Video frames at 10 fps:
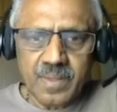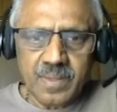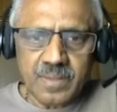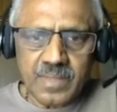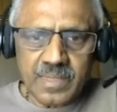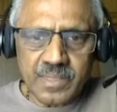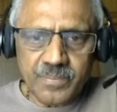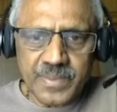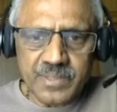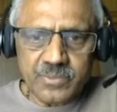That
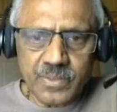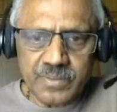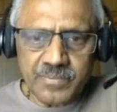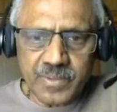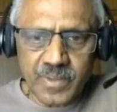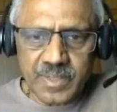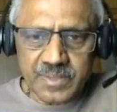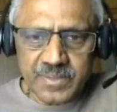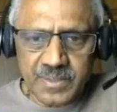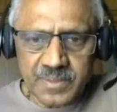fi is what we call
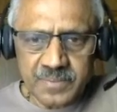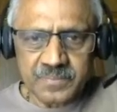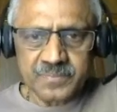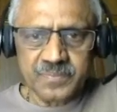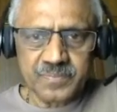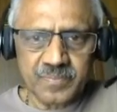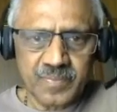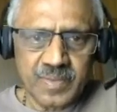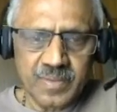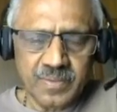xi.
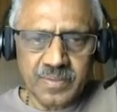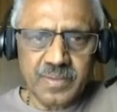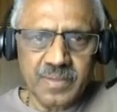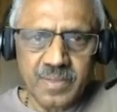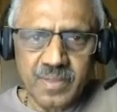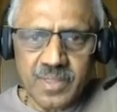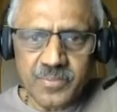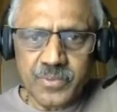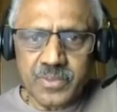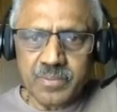Okay, if
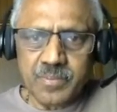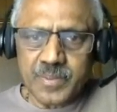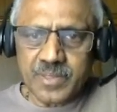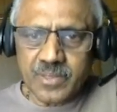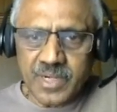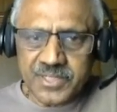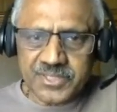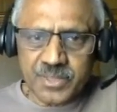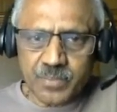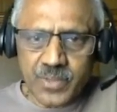you remember
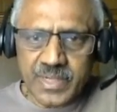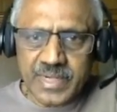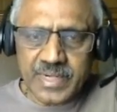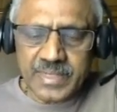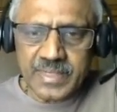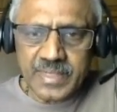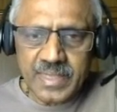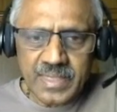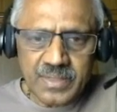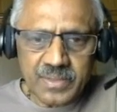Cartesian product,
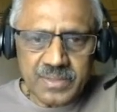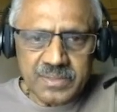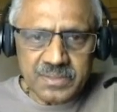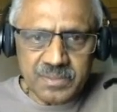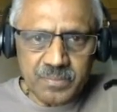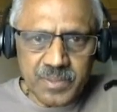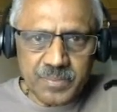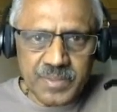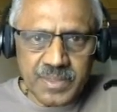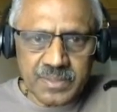okay, this simply
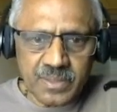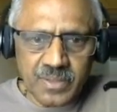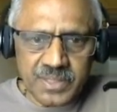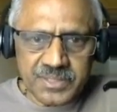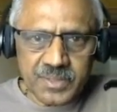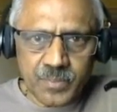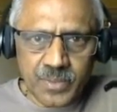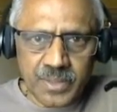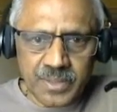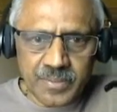means the Cartesian
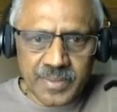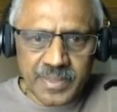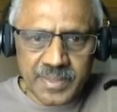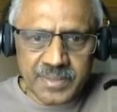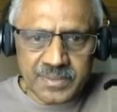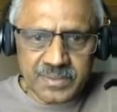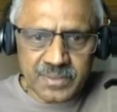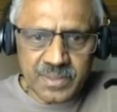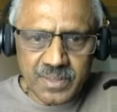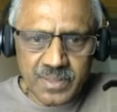product of a is
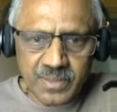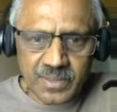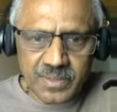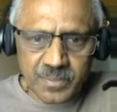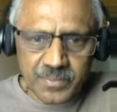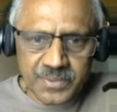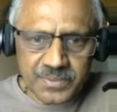not empty.